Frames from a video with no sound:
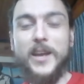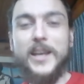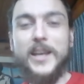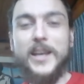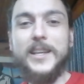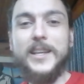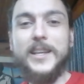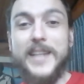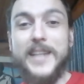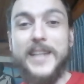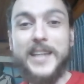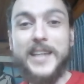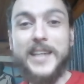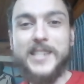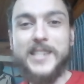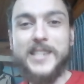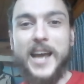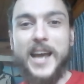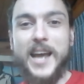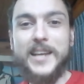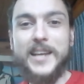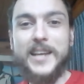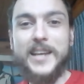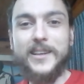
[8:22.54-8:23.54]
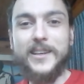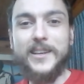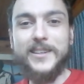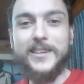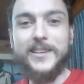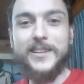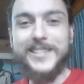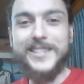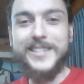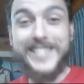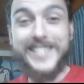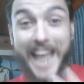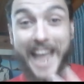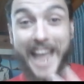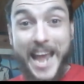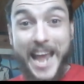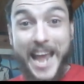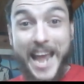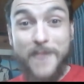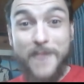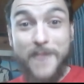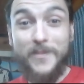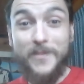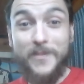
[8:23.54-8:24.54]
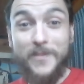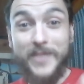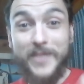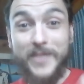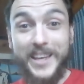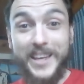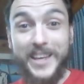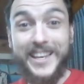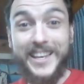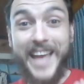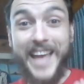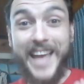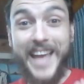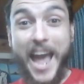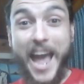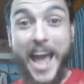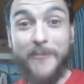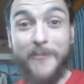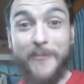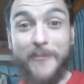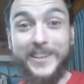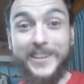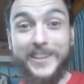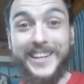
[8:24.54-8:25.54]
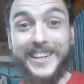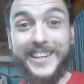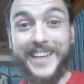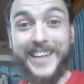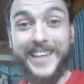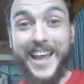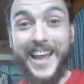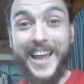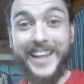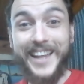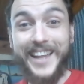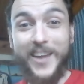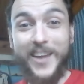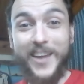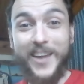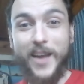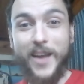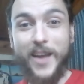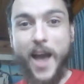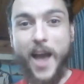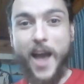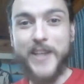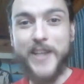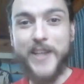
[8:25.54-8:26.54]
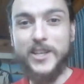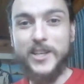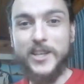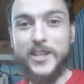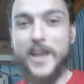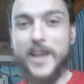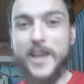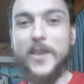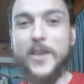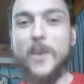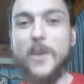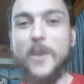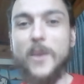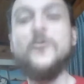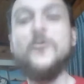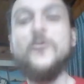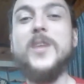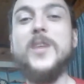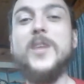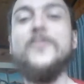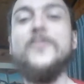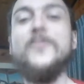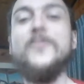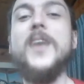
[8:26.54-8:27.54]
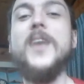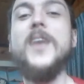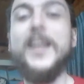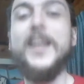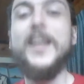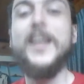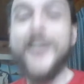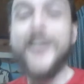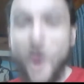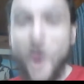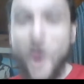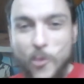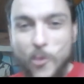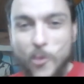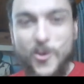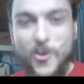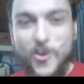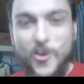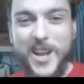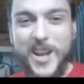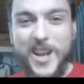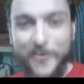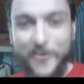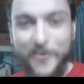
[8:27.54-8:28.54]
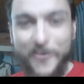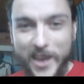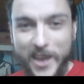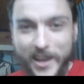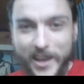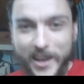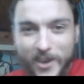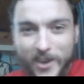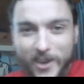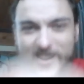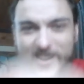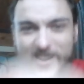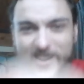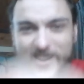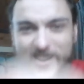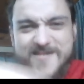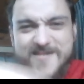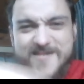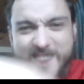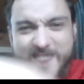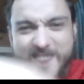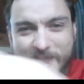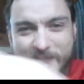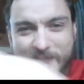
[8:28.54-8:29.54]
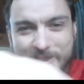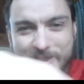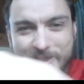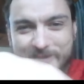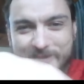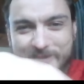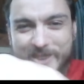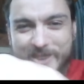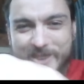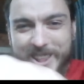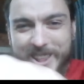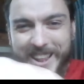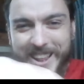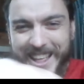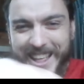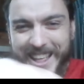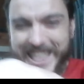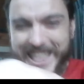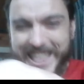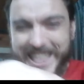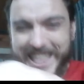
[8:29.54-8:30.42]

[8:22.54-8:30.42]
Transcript: Next take, same thing happened again. They were like, action, and they were like, really feel it, really feel it. And I was like, yeah, really feel it.